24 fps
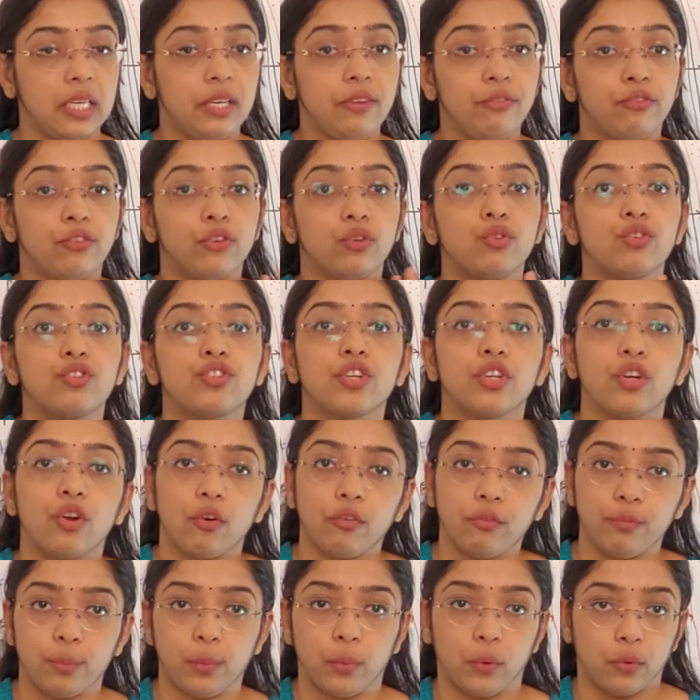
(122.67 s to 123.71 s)
fusion
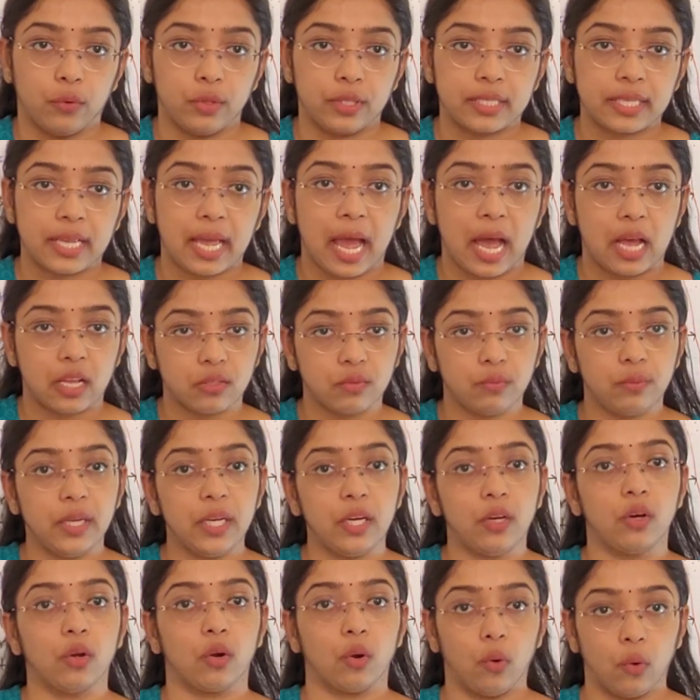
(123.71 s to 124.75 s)
of bones. As we
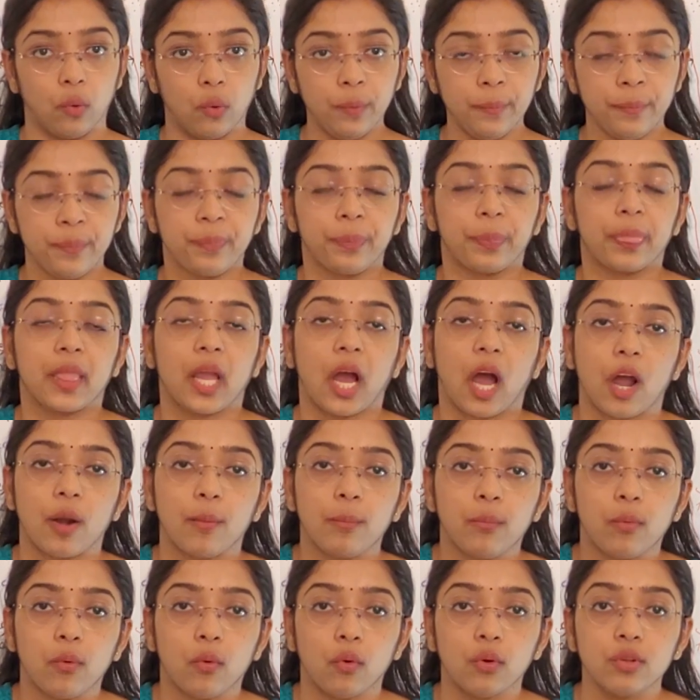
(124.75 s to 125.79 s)
grow, our
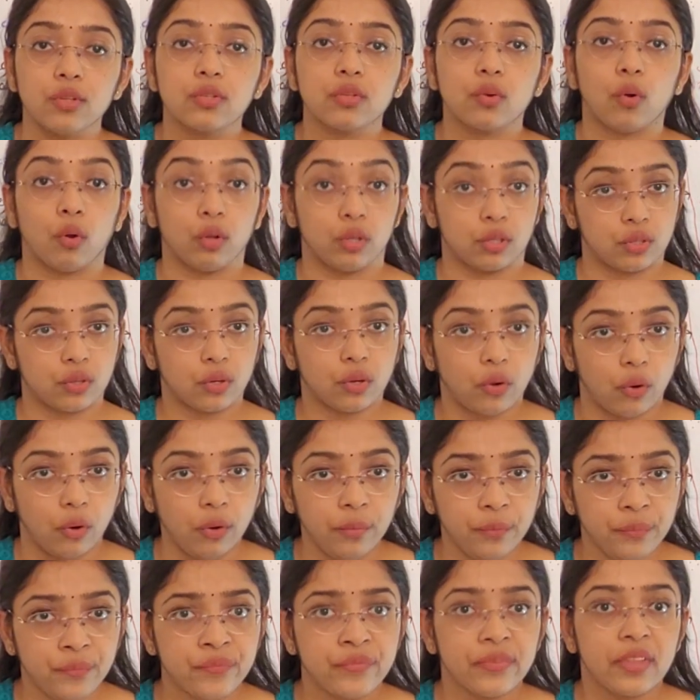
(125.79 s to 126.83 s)
bones also
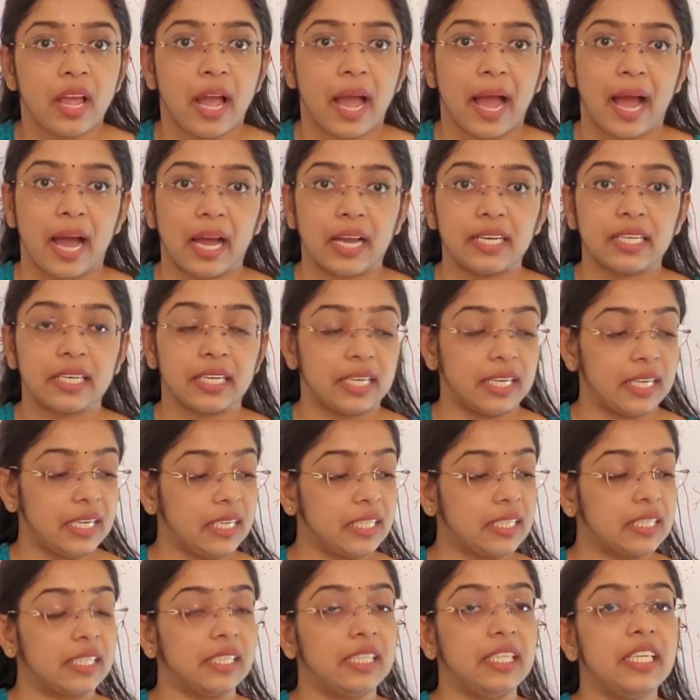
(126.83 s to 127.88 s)
grow and
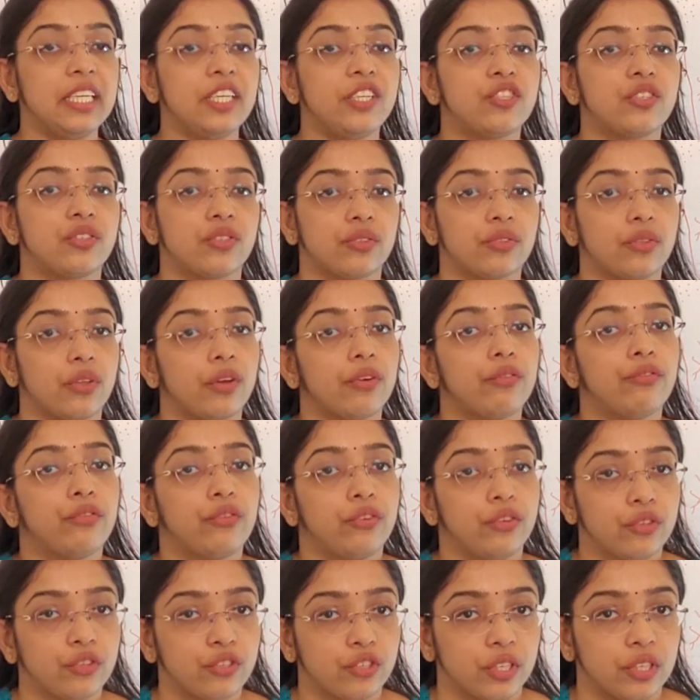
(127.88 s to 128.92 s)
it leads to their
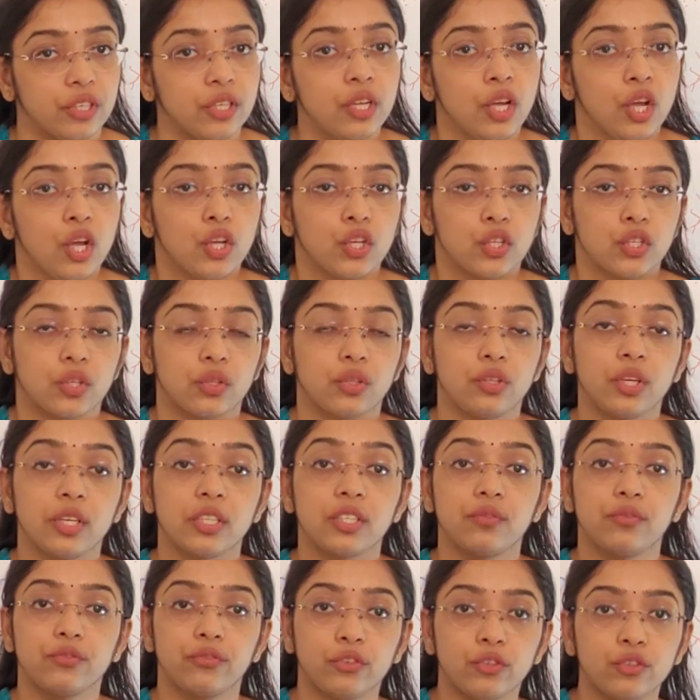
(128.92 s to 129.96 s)
fusion. So
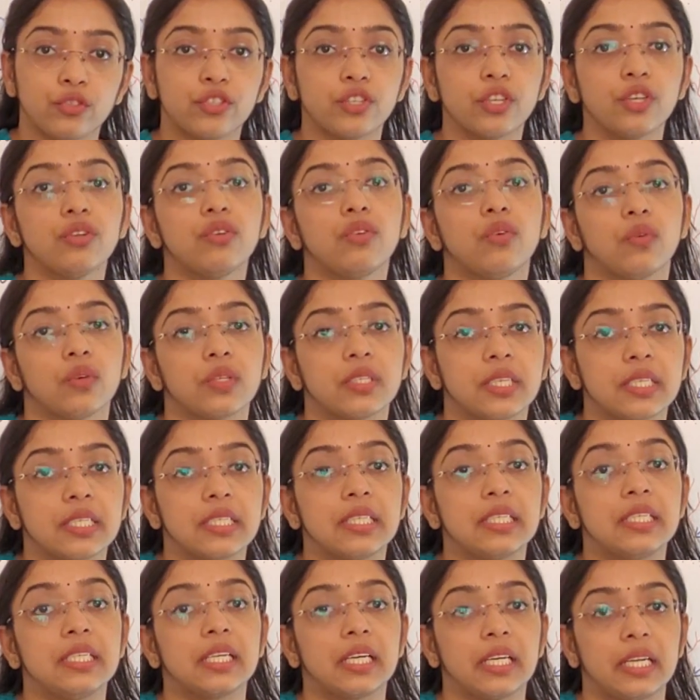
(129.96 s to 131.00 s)
this fusion causes
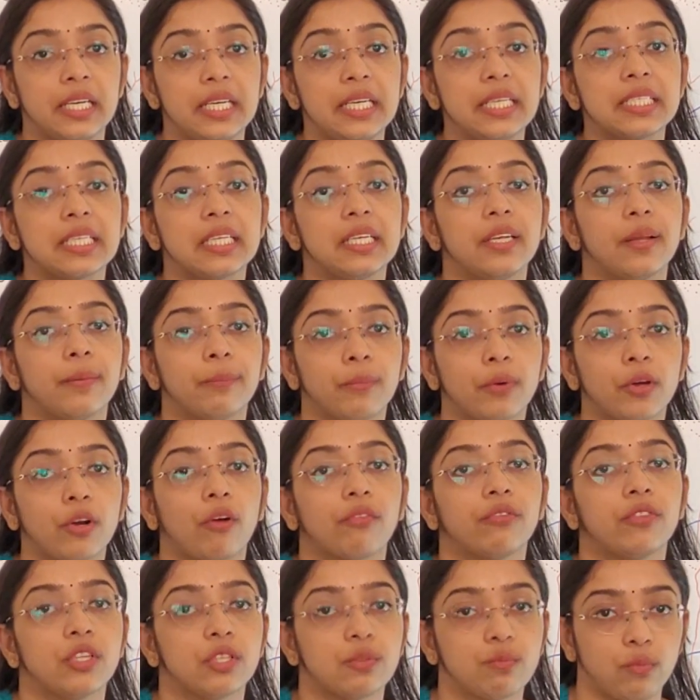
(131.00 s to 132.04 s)
the decrease in number
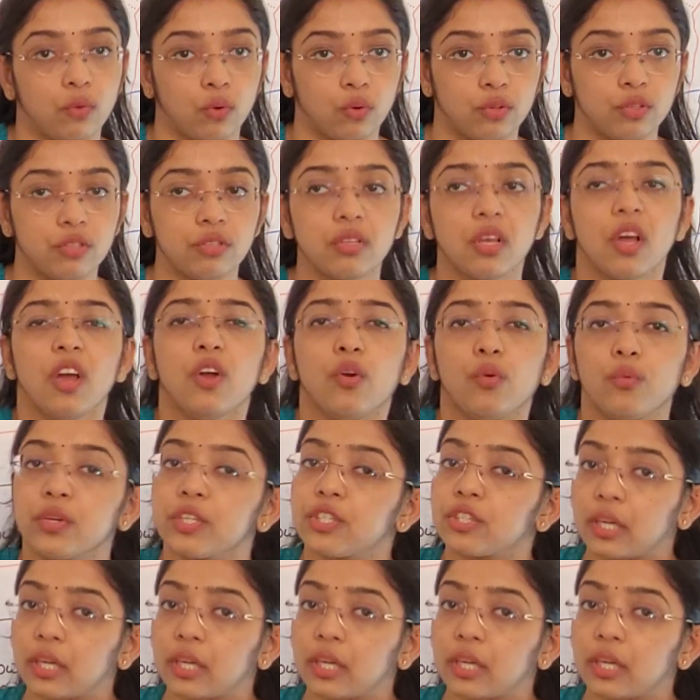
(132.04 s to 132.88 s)
of these bones, which